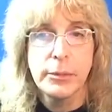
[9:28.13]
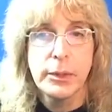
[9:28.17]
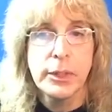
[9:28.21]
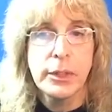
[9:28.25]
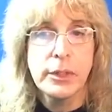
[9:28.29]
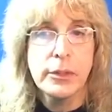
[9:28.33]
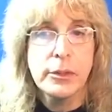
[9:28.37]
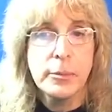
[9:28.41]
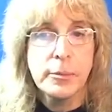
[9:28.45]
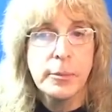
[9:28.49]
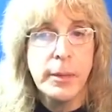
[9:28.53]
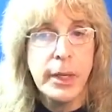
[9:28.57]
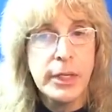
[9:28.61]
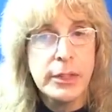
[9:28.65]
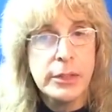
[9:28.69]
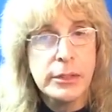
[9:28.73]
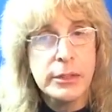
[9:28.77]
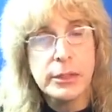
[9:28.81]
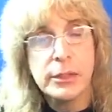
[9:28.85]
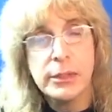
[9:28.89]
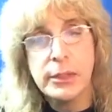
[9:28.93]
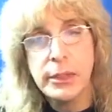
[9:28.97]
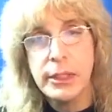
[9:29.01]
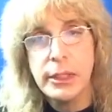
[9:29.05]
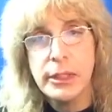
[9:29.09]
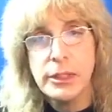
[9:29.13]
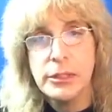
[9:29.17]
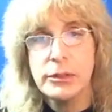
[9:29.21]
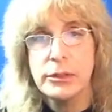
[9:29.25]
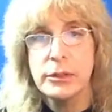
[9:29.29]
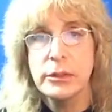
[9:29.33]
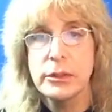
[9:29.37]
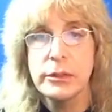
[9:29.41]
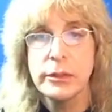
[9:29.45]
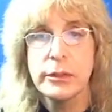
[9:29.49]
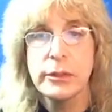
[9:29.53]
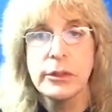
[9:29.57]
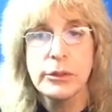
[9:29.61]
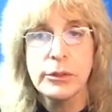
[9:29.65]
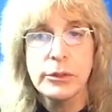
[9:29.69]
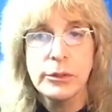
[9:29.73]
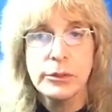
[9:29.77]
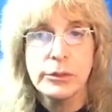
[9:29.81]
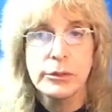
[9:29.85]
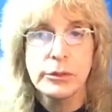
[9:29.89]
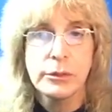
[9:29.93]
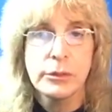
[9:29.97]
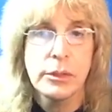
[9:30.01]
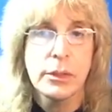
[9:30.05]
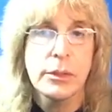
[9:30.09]
Put on the mind of Christ and he'll
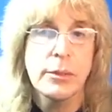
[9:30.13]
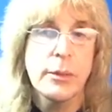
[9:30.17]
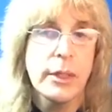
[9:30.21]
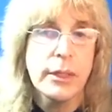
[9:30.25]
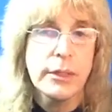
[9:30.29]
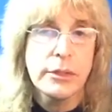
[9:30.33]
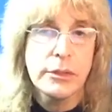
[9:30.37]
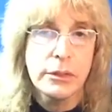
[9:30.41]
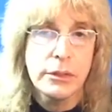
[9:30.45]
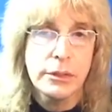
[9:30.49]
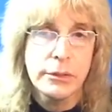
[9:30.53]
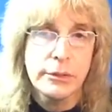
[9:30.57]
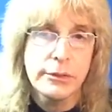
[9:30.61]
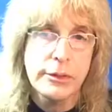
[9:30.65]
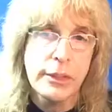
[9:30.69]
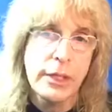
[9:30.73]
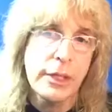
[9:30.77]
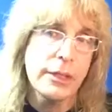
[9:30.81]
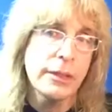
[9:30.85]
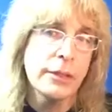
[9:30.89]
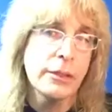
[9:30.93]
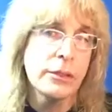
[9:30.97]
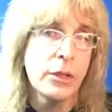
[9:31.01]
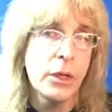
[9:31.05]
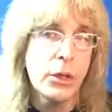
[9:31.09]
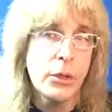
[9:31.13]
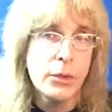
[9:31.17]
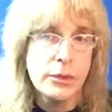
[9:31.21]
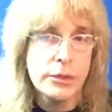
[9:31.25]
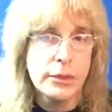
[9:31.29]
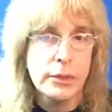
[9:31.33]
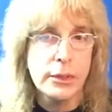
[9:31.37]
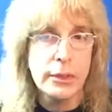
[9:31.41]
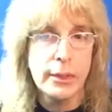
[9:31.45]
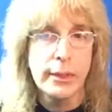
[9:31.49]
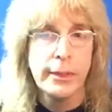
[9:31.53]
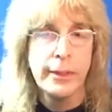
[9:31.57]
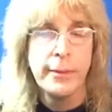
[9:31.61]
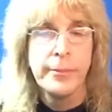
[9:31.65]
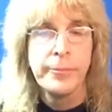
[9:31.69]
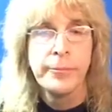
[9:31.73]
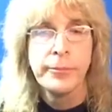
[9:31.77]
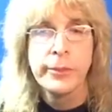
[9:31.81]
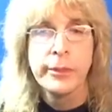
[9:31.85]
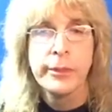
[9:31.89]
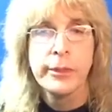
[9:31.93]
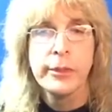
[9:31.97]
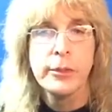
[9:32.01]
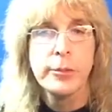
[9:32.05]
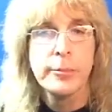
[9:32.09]
direct you. Satan knows that,
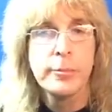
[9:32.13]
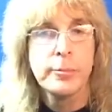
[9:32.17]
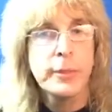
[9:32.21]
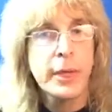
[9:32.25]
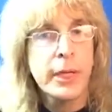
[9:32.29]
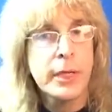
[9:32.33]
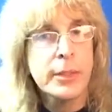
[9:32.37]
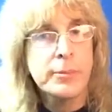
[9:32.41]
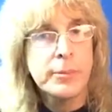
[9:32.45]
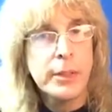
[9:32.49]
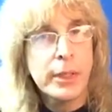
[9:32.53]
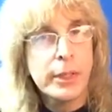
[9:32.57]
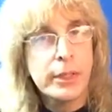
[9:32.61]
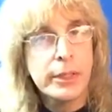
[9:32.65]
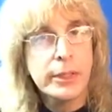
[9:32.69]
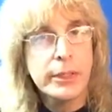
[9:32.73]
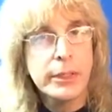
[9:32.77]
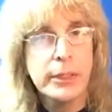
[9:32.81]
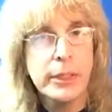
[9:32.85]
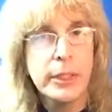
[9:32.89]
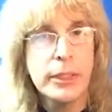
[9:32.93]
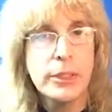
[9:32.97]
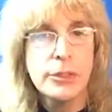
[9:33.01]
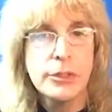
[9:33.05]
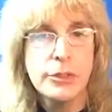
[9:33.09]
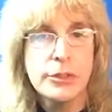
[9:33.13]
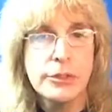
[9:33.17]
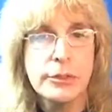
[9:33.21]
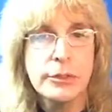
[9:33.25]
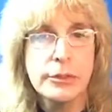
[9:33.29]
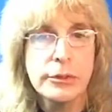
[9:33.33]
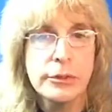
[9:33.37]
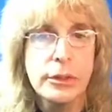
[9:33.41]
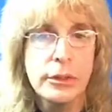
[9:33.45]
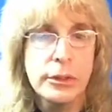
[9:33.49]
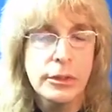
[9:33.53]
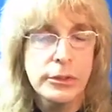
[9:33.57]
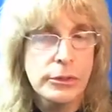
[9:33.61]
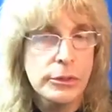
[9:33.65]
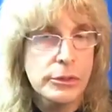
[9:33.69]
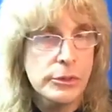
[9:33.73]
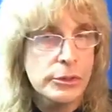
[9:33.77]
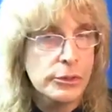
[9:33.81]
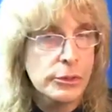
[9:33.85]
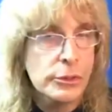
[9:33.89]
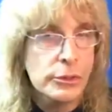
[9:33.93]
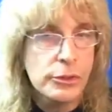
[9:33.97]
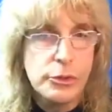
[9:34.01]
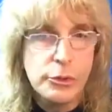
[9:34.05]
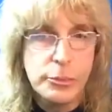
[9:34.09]
you know, mind-body connections,
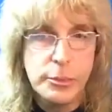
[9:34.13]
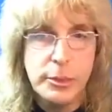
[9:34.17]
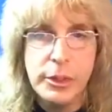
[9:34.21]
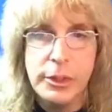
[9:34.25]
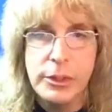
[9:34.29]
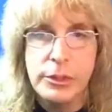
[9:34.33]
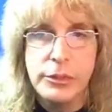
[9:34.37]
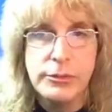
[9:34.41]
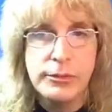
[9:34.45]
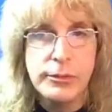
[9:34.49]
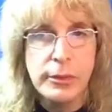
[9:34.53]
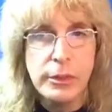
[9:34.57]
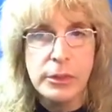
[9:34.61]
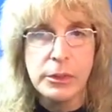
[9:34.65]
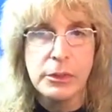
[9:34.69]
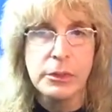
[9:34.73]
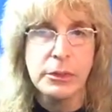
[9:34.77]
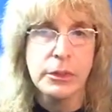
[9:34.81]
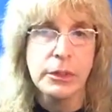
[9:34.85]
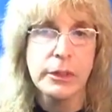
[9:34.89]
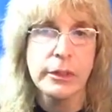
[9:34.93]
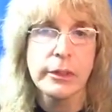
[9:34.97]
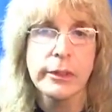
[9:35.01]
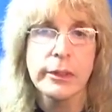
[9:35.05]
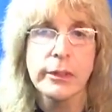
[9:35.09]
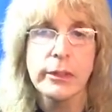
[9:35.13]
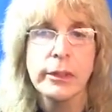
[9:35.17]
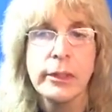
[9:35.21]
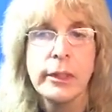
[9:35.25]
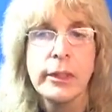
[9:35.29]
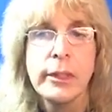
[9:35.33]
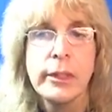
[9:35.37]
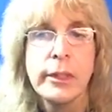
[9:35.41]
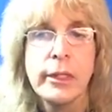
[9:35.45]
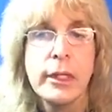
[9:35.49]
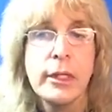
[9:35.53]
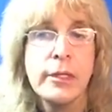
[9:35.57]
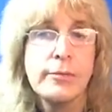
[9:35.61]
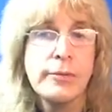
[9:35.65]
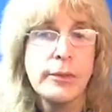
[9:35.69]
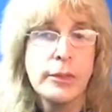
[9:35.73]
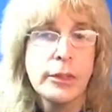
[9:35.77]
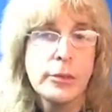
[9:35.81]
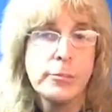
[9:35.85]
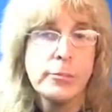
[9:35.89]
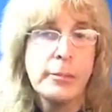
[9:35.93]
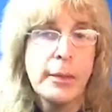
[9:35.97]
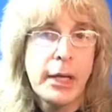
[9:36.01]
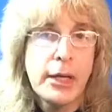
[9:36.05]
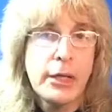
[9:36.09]
soul-spirit, it's very real. And if you
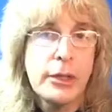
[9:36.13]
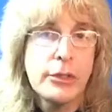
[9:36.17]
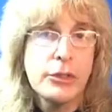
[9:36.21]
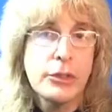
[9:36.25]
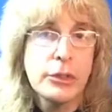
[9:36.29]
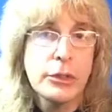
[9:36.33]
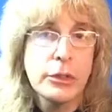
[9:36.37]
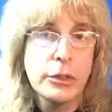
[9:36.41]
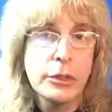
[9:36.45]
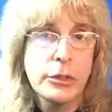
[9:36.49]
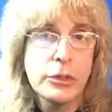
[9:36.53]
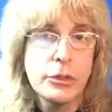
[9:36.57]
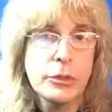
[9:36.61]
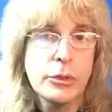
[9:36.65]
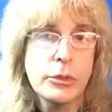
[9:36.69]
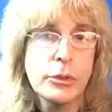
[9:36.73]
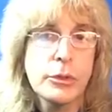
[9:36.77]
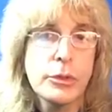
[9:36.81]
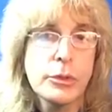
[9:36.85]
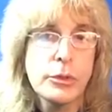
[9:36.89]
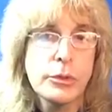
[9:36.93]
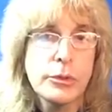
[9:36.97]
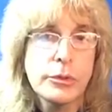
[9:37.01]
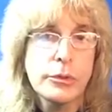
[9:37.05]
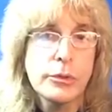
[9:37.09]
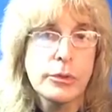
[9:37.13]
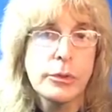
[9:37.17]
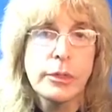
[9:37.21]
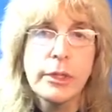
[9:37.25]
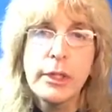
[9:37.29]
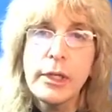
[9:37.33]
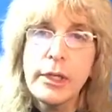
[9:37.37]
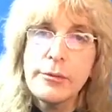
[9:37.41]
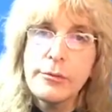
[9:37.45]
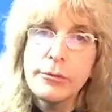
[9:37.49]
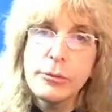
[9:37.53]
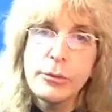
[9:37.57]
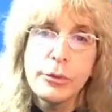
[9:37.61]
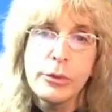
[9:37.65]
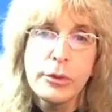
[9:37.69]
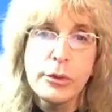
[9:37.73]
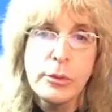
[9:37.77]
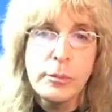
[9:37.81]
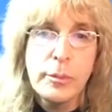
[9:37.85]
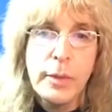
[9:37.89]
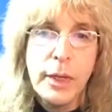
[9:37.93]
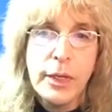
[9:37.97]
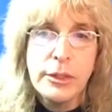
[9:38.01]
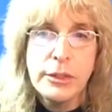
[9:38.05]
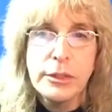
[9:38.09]
can manage and control your thought life through
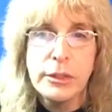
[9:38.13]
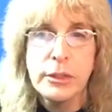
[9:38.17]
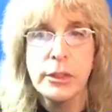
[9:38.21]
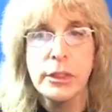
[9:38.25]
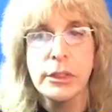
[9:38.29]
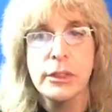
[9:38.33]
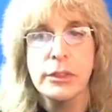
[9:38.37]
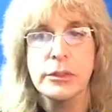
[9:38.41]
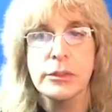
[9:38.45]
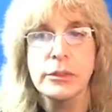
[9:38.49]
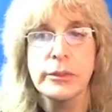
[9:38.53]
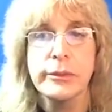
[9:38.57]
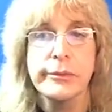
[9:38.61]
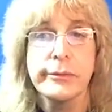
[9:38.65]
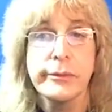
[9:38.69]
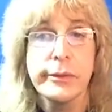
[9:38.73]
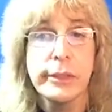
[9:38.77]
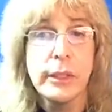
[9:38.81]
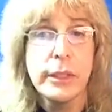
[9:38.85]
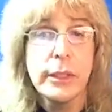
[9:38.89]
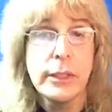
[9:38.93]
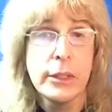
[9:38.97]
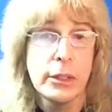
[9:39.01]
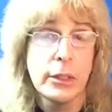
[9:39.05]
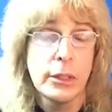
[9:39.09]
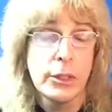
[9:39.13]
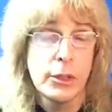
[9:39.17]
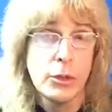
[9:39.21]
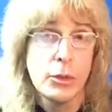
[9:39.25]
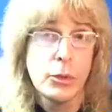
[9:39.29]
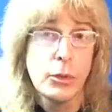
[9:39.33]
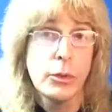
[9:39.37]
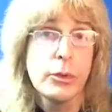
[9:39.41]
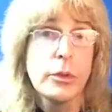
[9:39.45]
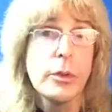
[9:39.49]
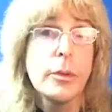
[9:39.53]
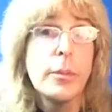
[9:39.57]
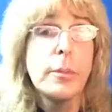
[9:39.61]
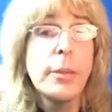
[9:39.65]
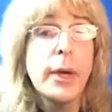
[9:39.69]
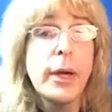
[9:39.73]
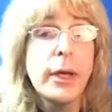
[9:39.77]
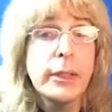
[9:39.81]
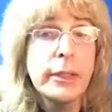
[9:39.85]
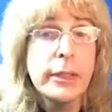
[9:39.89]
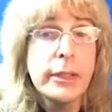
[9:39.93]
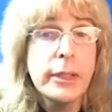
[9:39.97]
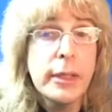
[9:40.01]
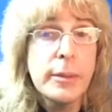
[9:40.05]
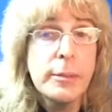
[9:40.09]
your imaginations, he can control your
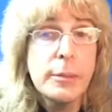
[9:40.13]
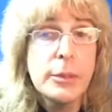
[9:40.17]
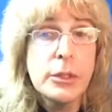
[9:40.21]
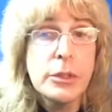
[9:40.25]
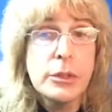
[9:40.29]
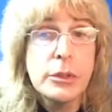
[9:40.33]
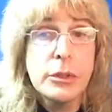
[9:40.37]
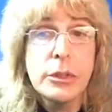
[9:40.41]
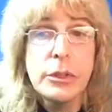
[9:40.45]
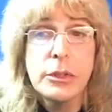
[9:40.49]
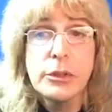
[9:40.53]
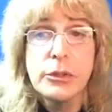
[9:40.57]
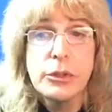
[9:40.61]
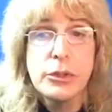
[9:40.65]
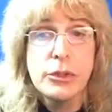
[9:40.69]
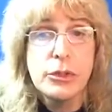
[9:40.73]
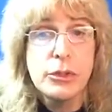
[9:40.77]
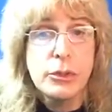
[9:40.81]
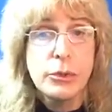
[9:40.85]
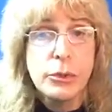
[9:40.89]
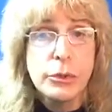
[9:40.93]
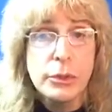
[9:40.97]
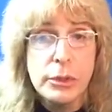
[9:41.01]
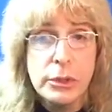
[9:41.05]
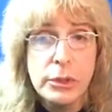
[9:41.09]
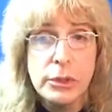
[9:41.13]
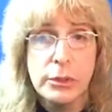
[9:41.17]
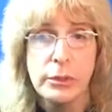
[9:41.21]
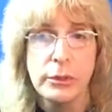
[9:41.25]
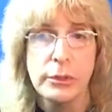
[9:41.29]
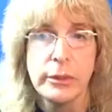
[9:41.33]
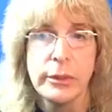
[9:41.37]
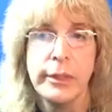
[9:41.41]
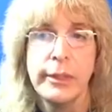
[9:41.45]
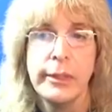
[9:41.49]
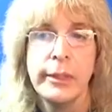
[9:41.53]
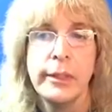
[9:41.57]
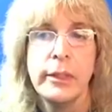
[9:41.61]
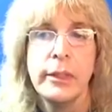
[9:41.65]
body chemistry and destroy you.